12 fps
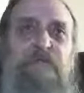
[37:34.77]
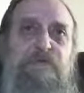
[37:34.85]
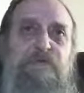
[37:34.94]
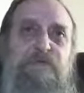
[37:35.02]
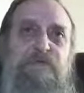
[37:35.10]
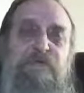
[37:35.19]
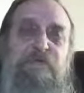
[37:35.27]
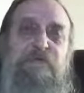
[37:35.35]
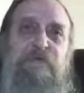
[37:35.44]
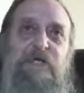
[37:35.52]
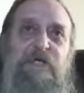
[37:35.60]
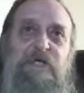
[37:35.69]
through
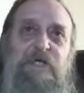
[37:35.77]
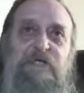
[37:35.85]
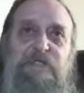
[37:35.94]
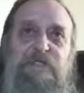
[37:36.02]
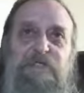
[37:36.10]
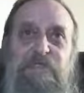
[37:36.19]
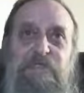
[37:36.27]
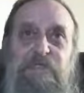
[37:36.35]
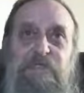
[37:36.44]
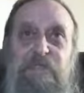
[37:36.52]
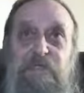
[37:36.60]
tribulations